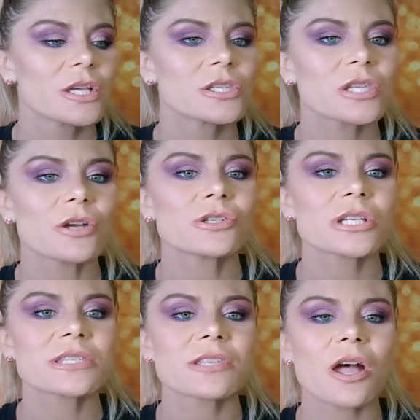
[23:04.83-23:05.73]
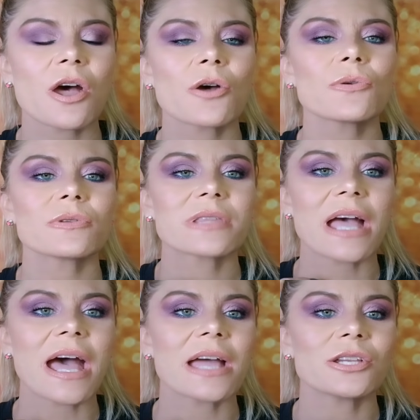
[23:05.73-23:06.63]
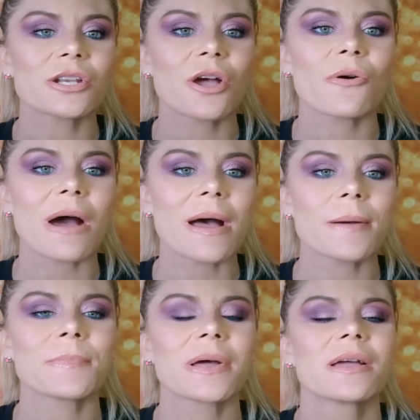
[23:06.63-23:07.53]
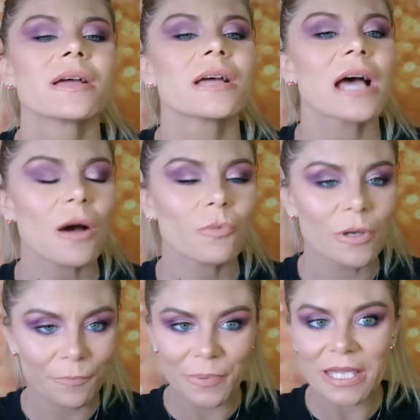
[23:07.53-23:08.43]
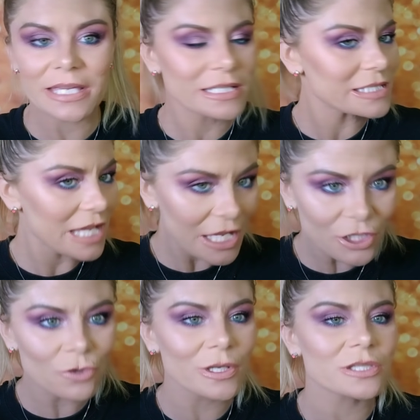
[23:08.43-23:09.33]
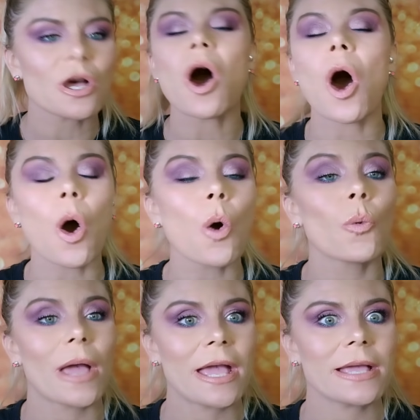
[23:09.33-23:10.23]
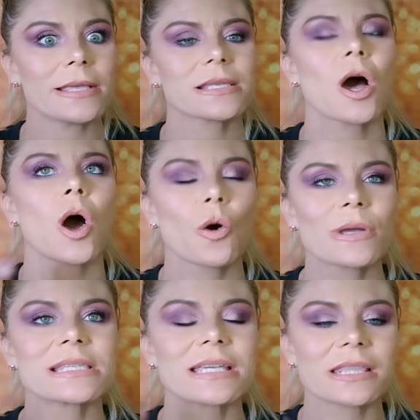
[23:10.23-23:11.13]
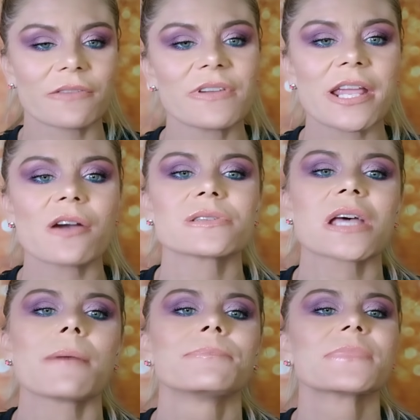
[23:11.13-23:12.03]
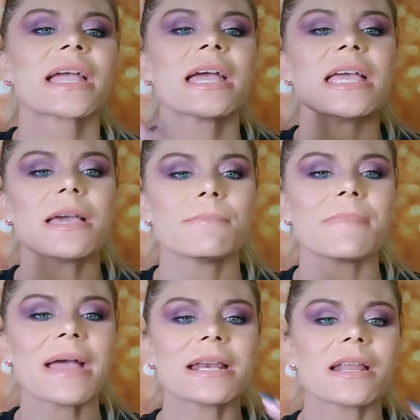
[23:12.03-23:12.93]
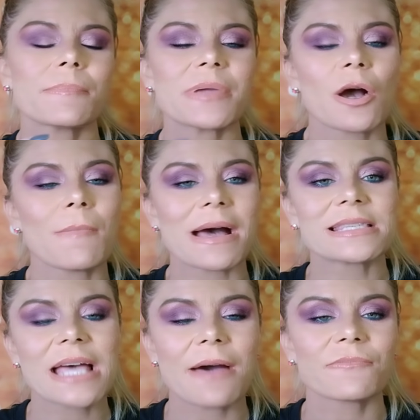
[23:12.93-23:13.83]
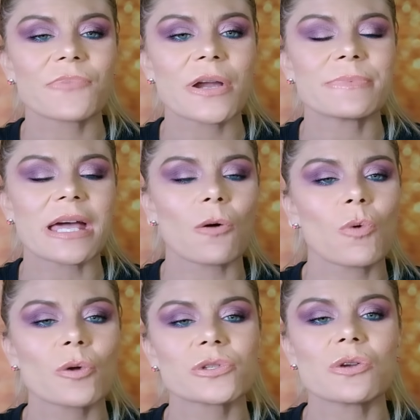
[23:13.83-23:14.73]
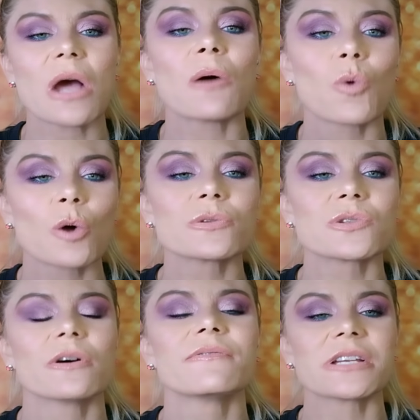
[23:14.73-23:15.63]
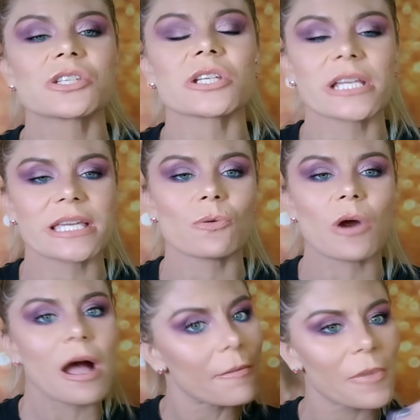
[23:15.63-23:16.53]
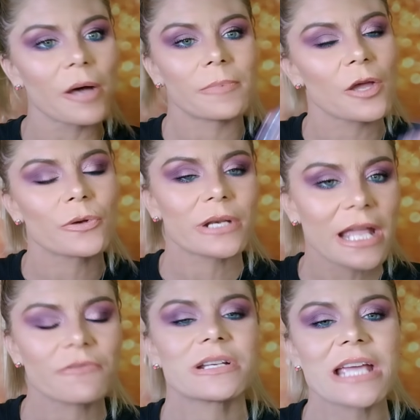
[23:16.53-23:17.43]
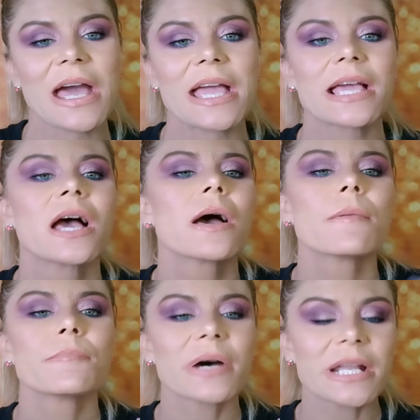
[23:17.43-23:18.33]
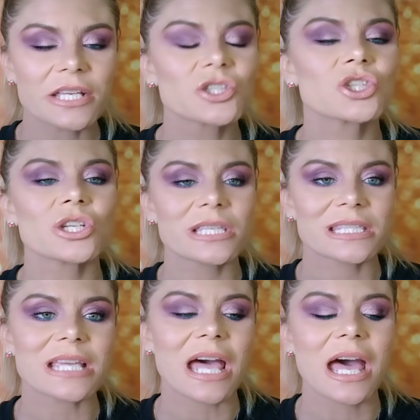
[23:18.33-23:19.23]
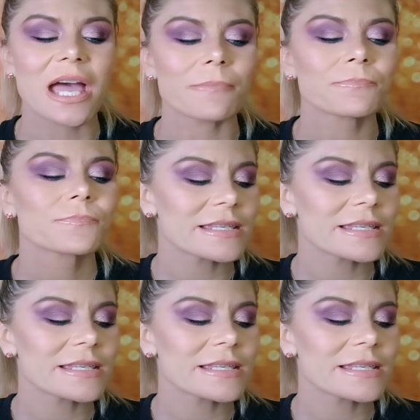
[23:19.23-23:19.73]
So just know that, you know, I will be continuing to always get the videos up. It may not be on my time frame that I want to. I want to eventually get where I'm uploading every day, but it's just time.